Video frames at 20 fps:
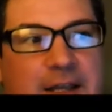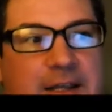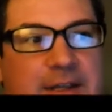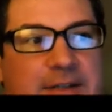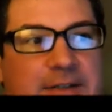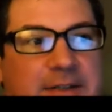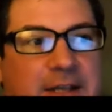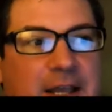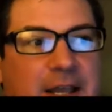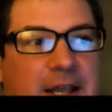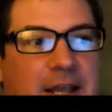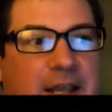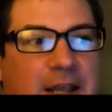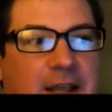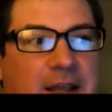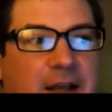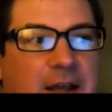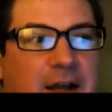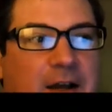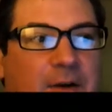is
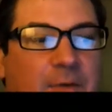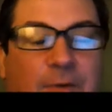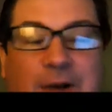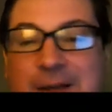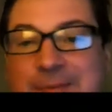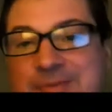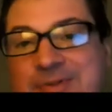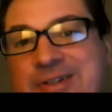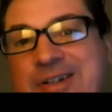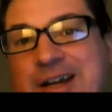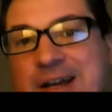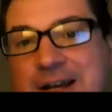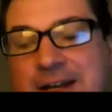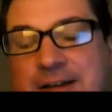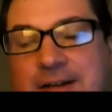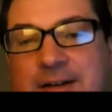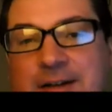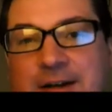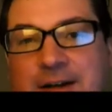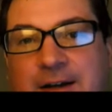a
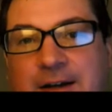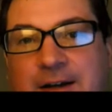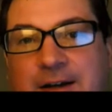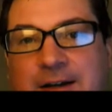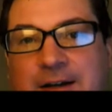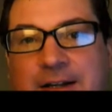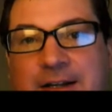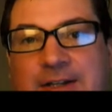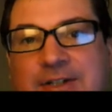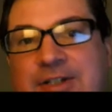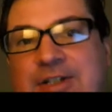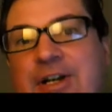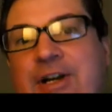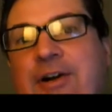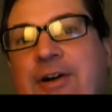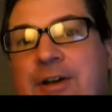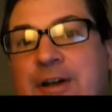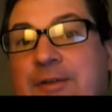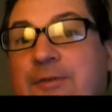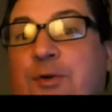website, a
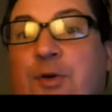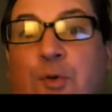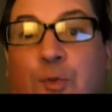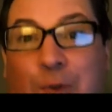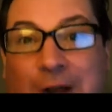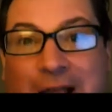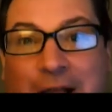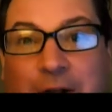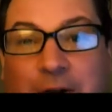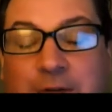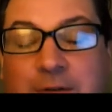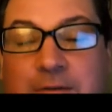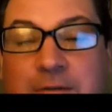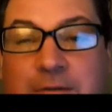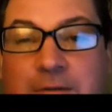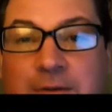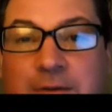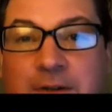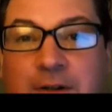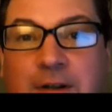dictionary, if you will,
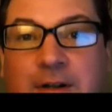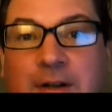